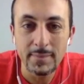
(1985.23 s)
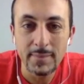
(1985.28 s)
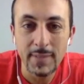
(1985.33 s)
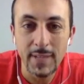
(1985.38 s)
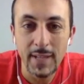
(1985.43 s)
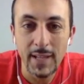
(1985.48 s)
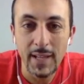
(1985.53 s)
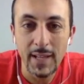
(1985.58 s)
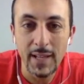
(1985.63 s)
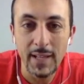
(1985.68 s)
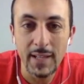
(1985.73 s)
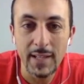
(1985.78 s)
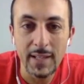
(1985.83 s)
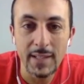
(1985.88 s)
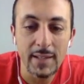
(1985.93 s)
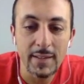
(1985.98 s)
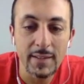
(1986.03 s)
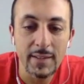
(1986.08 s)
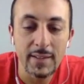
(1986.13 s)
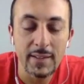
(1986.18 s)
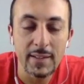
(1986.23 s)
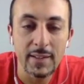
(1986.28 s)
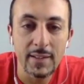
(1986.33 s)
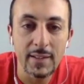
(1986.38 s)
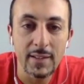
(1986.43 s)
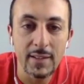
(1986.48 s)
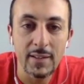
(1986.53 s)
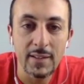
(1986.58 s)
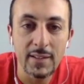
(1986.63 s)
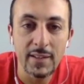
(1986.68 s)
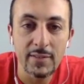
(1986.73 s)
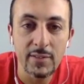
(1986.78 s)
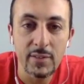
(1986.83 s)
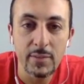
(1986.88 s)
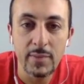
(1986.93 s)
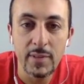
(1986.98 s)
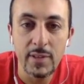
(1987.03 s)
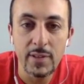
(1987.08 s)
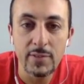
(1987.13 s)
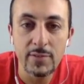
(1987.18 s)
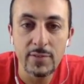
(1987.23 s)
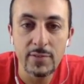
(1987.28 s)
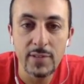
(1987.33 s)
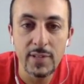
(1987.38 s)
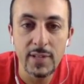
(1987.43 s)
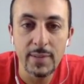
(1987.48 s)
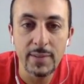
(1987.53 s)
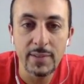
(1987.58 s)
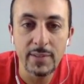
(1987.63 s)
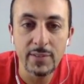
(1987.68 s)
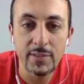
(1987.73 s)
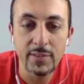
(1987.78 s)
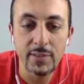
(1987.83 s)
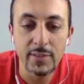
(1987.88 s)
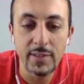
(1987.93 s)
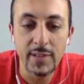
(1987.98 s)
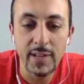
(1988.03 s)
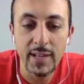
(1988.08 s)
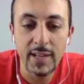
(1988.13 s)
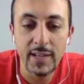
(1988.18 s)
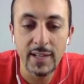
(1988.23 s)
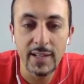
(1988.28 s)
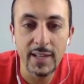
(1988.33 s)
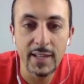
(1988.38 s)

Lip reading: And I'm going to log in with the username I just created